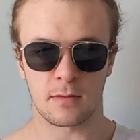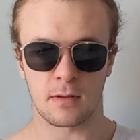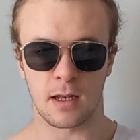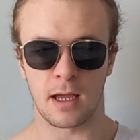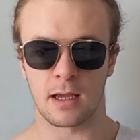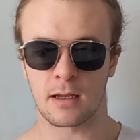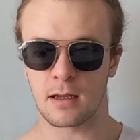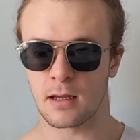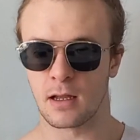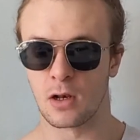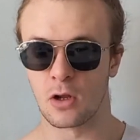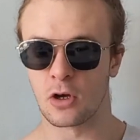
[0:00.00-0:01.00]
like
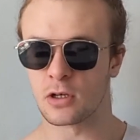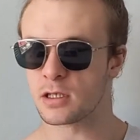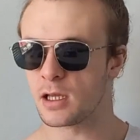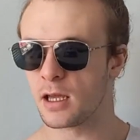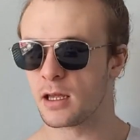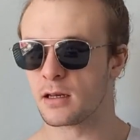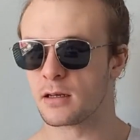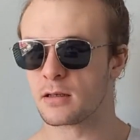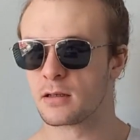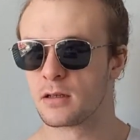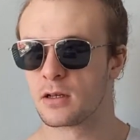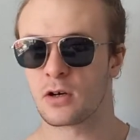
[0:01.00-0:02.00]
alert and
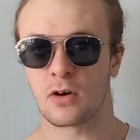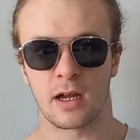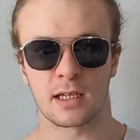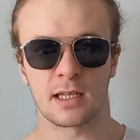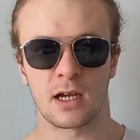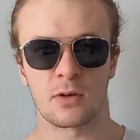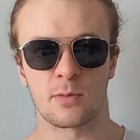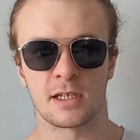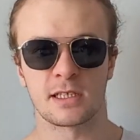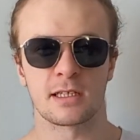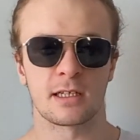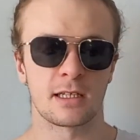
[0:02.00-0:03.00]
cracked out
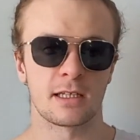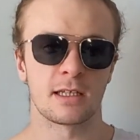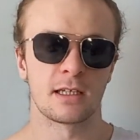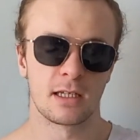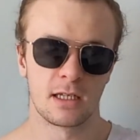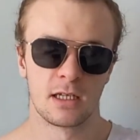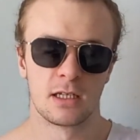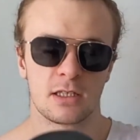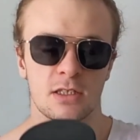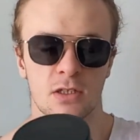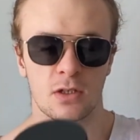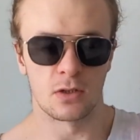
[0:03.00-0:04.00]
basically.
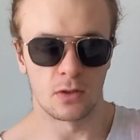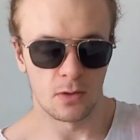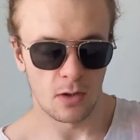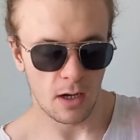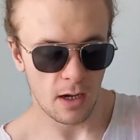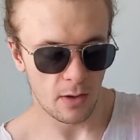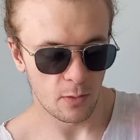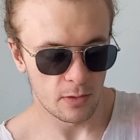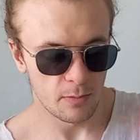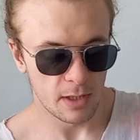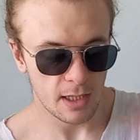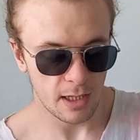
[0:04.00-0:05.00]
So I would
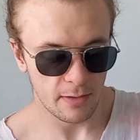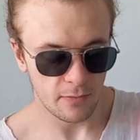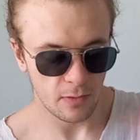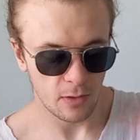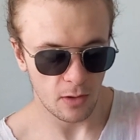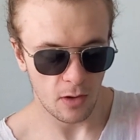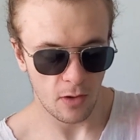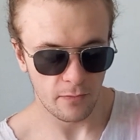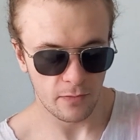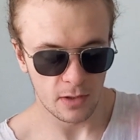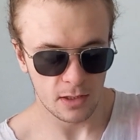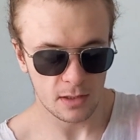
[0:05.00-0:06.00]
be careful
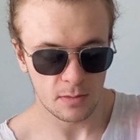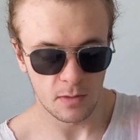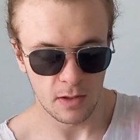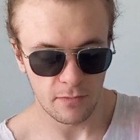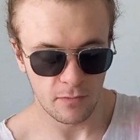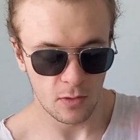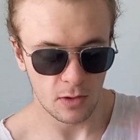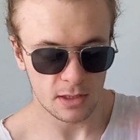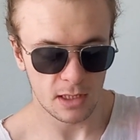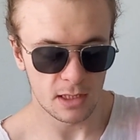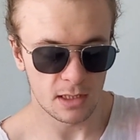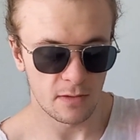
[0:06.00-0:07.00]
of this if you are
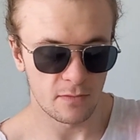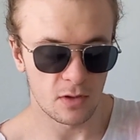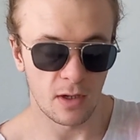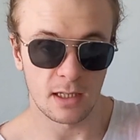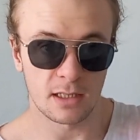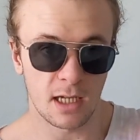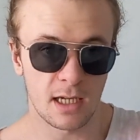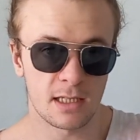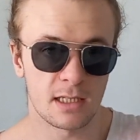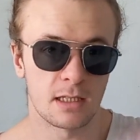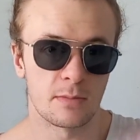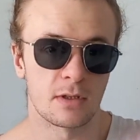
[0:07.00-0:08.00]
sensitive to
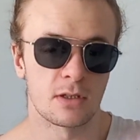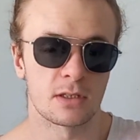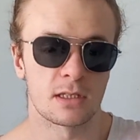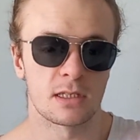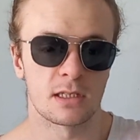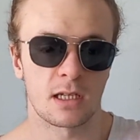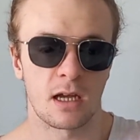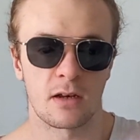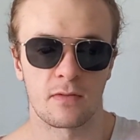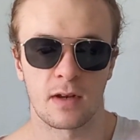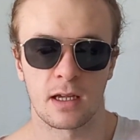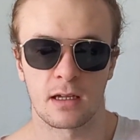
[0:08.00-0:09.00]
anxiety, because this is kind
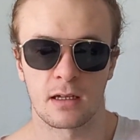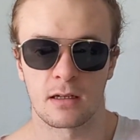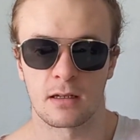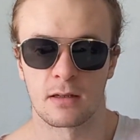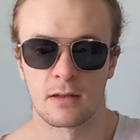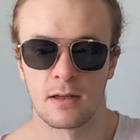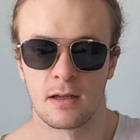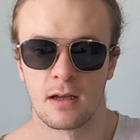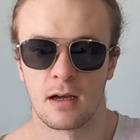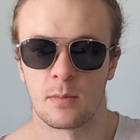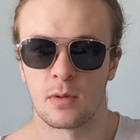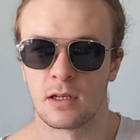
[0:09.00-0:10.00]
of like I
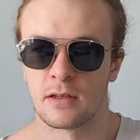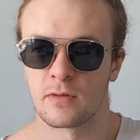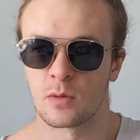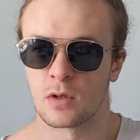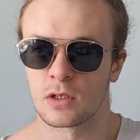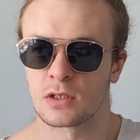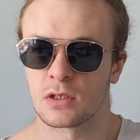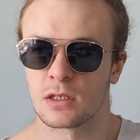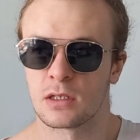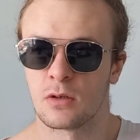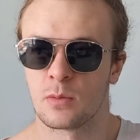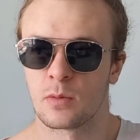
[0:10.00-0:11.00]
believe it works on
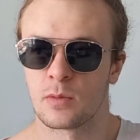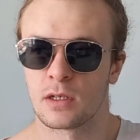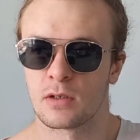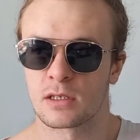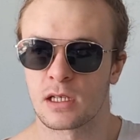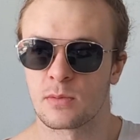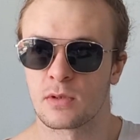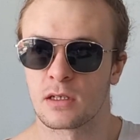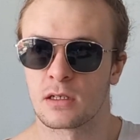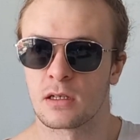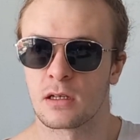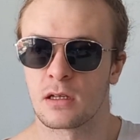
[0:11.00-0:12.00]
the dopamine receptor.